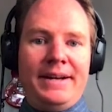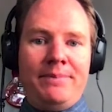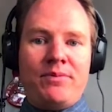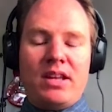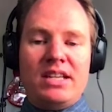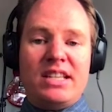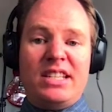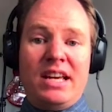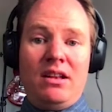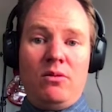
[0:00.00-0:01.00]
is I
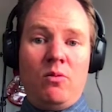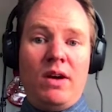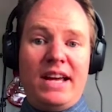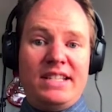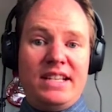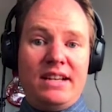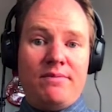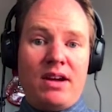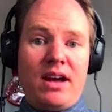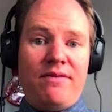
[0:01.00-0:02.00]
tell what I did.
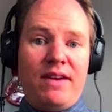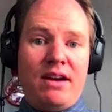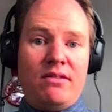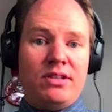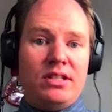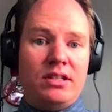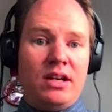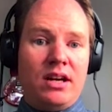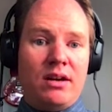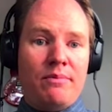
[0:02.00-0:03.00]
I found
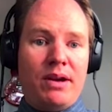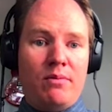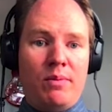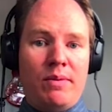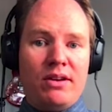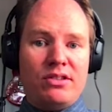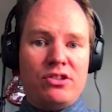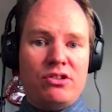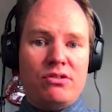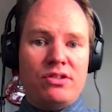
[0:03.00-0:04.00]
comparable models of
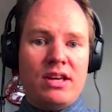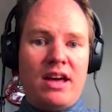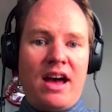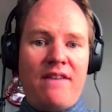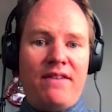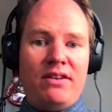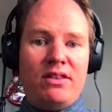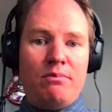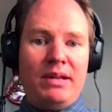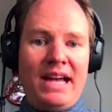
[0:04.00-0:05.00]
shoes. I found the
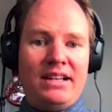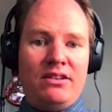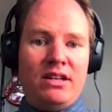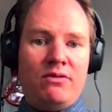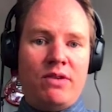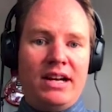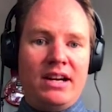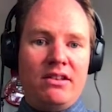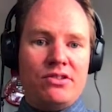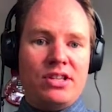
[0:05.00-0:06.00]
black and red
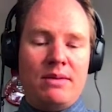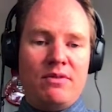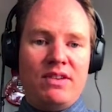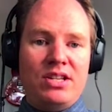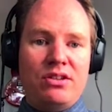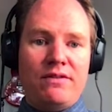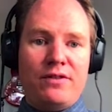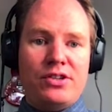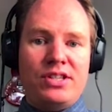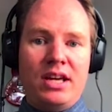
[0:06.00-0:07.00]
color scheme of each of the
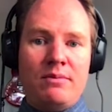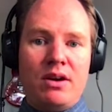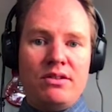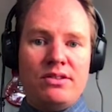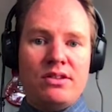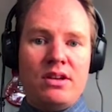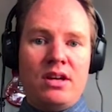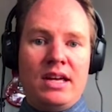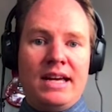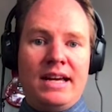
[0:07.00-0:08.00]
first 10 models.
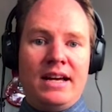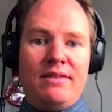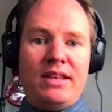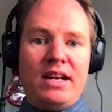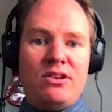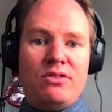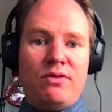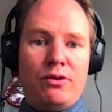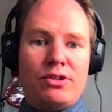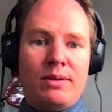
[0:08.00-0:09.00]
Then I used
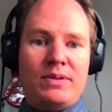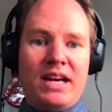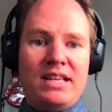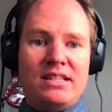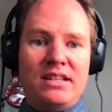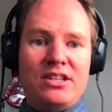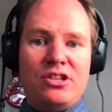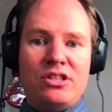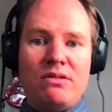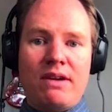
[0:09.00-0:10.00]
Photoshop to isolate
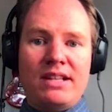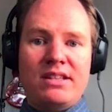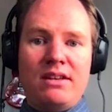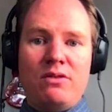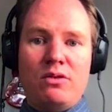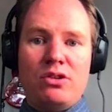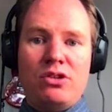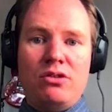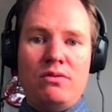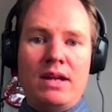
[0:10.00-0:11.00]
just the right side view of the
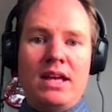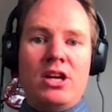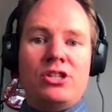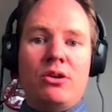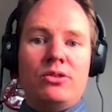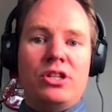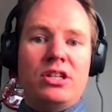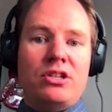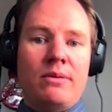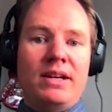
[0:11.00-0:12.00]
shoe. So to
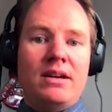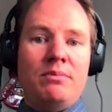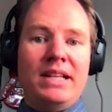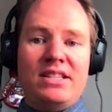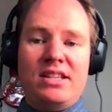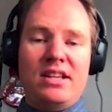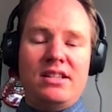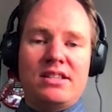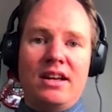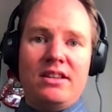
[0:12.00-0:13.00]
determine complexity
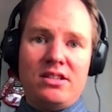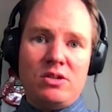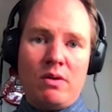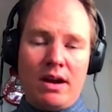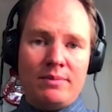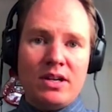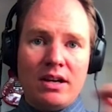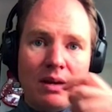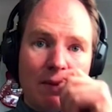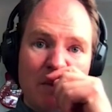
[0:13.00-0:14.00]
design, this is where I'm talking
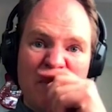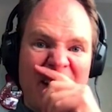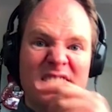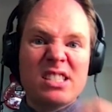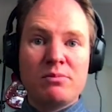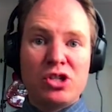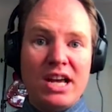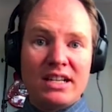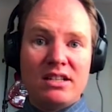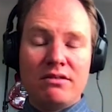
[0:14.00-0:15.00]
about my
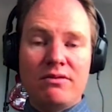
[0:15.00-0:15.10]
subjective